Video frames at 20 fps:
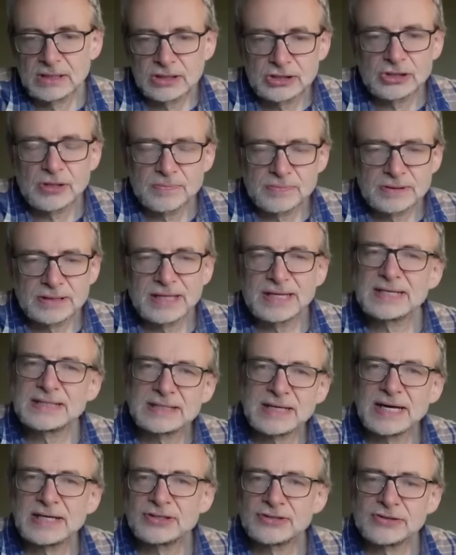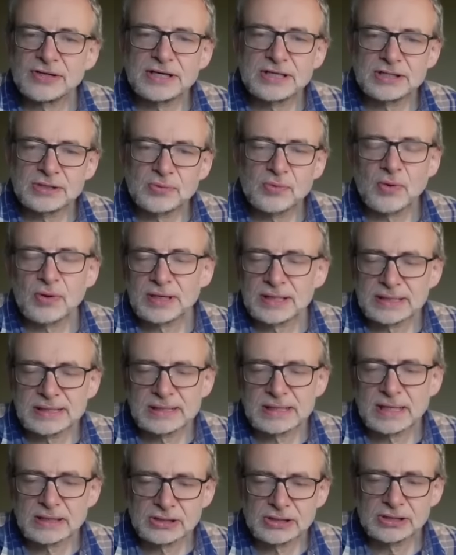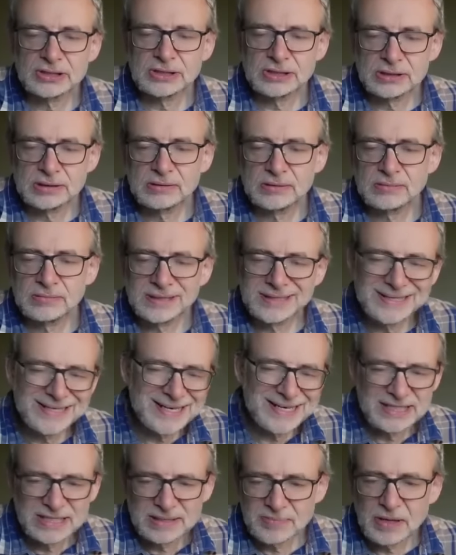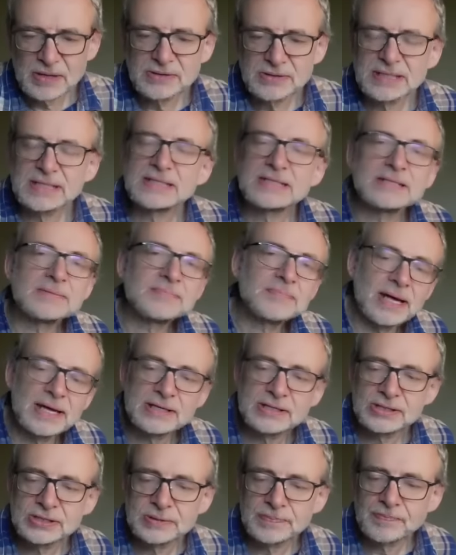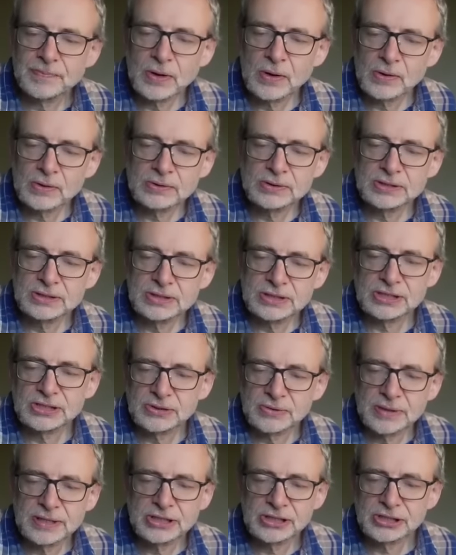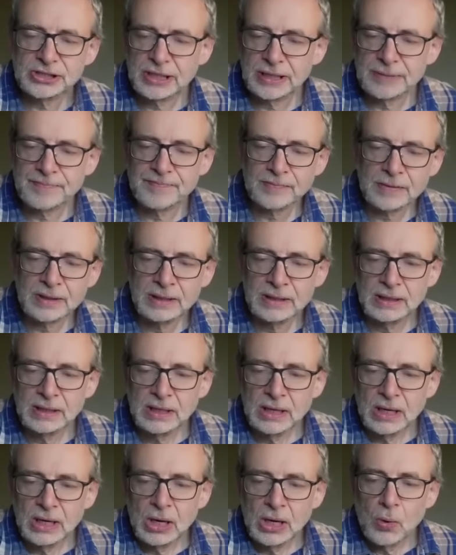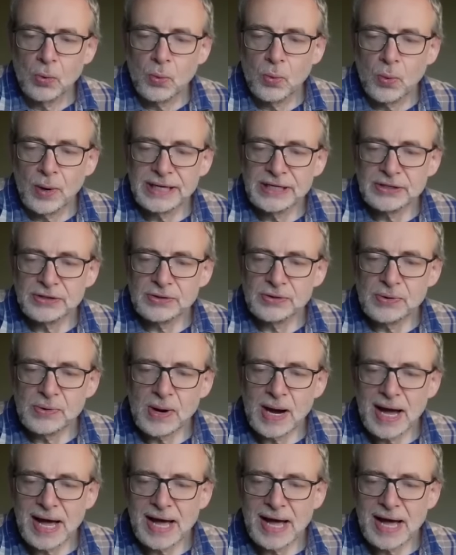Jupiter exaggerates what it touches, but I suppose it depends on the situation. We do